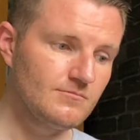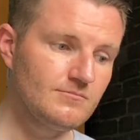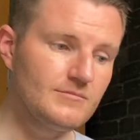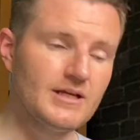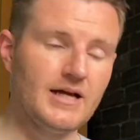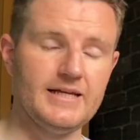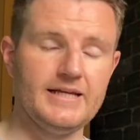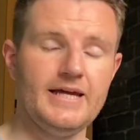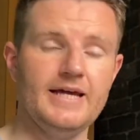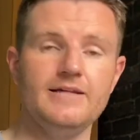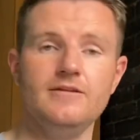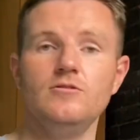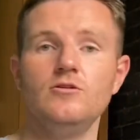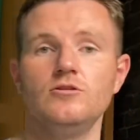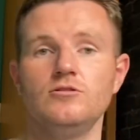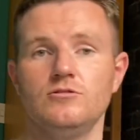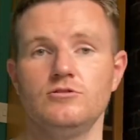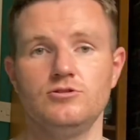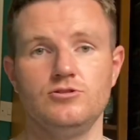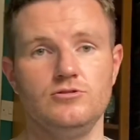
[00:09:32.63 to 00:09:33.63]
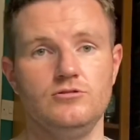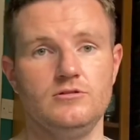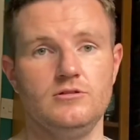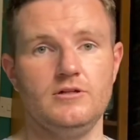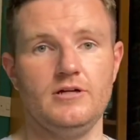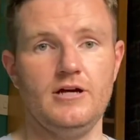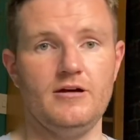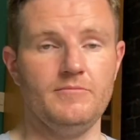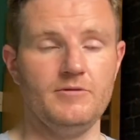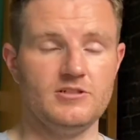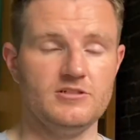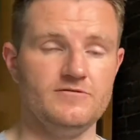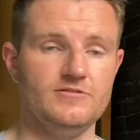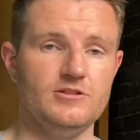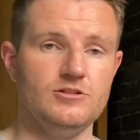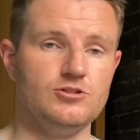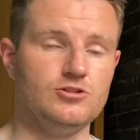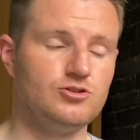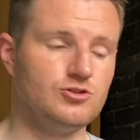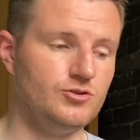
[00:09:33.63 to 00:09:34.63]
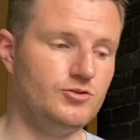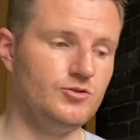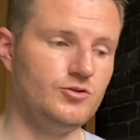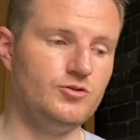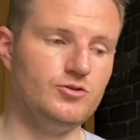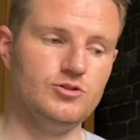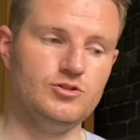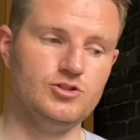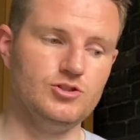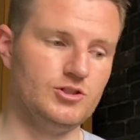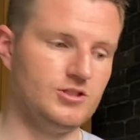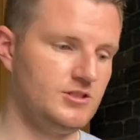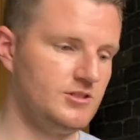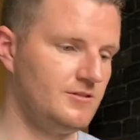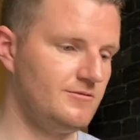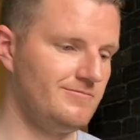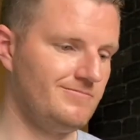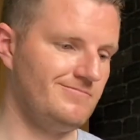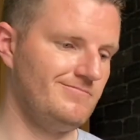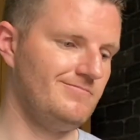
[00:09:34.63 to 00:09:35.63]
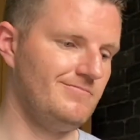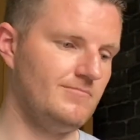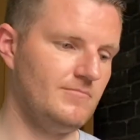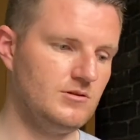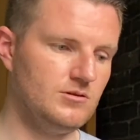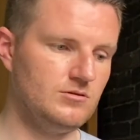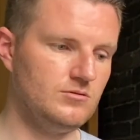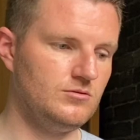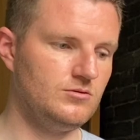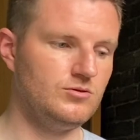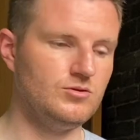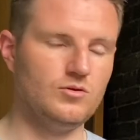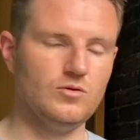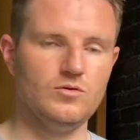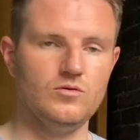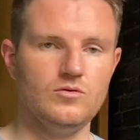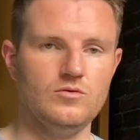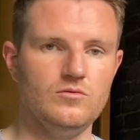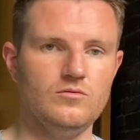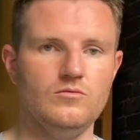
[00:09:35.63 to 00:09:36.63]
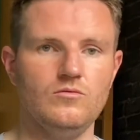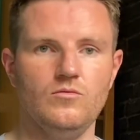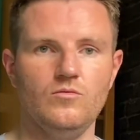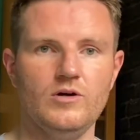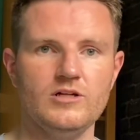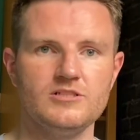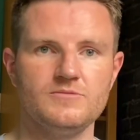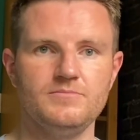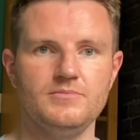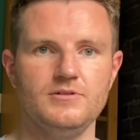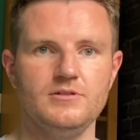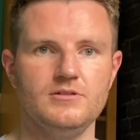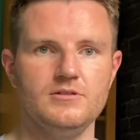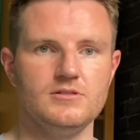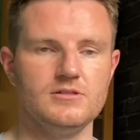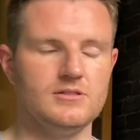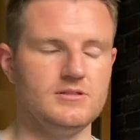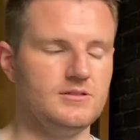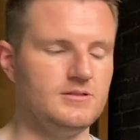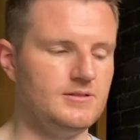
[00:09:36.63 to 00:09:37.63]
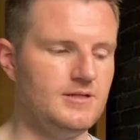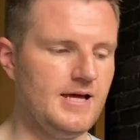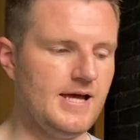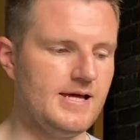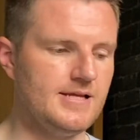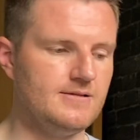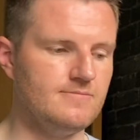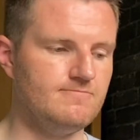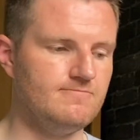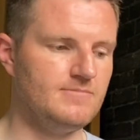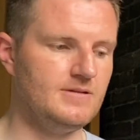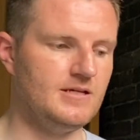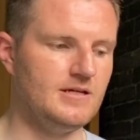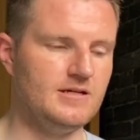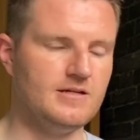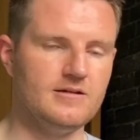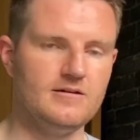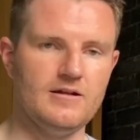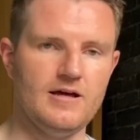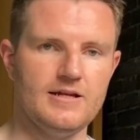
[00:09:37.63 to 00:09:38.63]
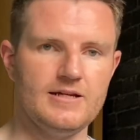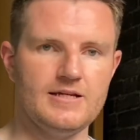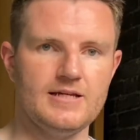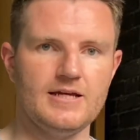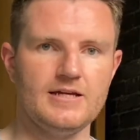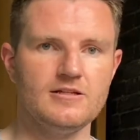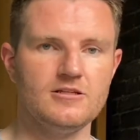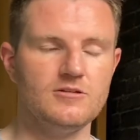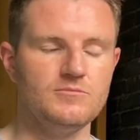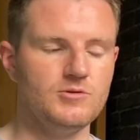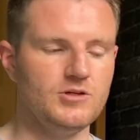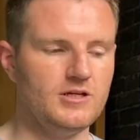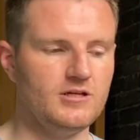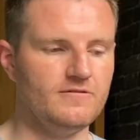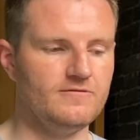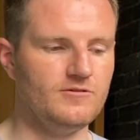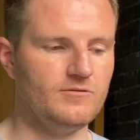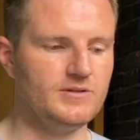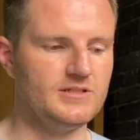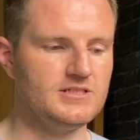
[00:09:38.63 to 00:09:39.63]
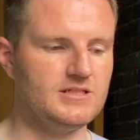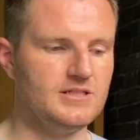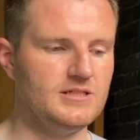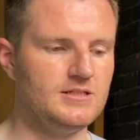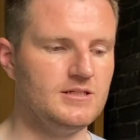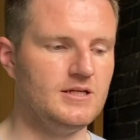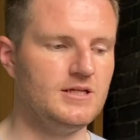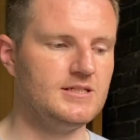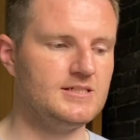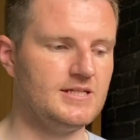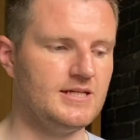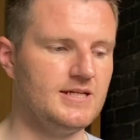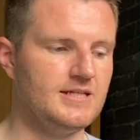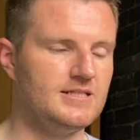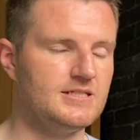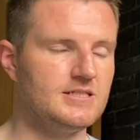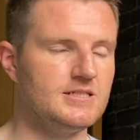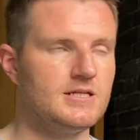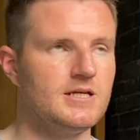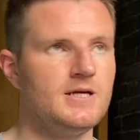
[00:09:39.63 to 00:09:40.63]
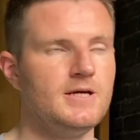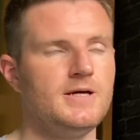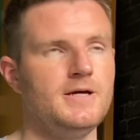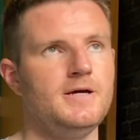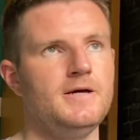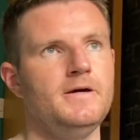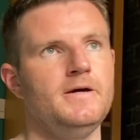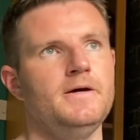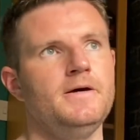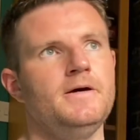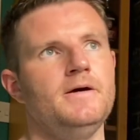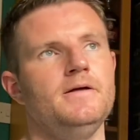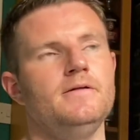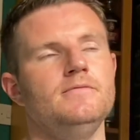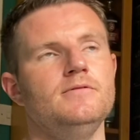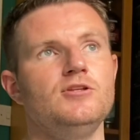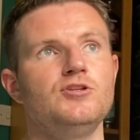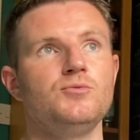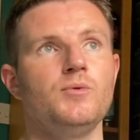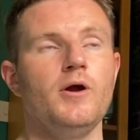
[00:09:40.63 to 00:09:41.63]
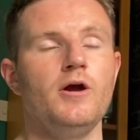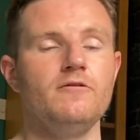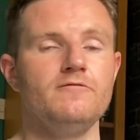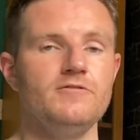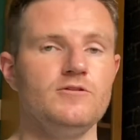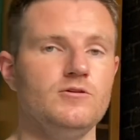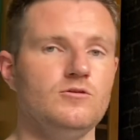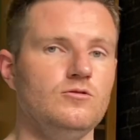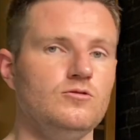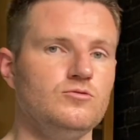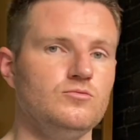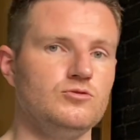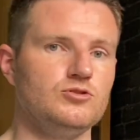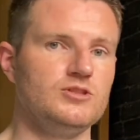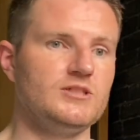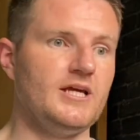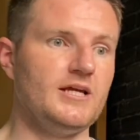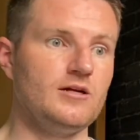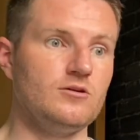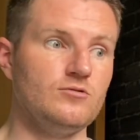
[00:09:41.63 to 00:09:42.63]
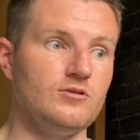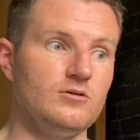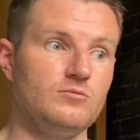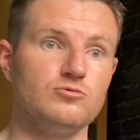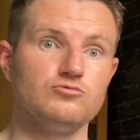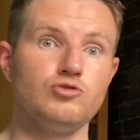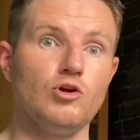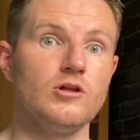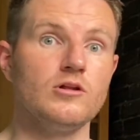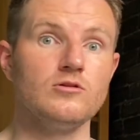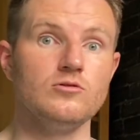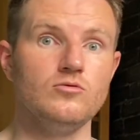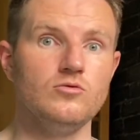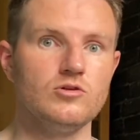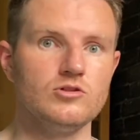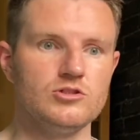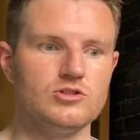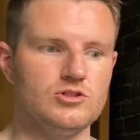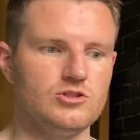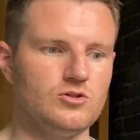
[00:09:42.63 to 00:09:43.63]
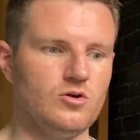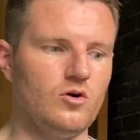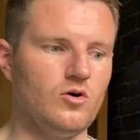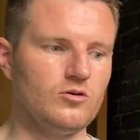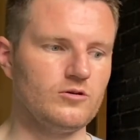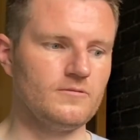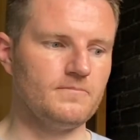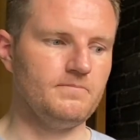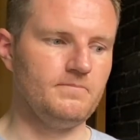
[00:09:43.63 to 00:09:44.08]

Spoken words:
again, not sure how much of it is true, just total whispers and hearing in the kind of community of the whiskey side, is the 12-year-old was kind of, they were running low on stock,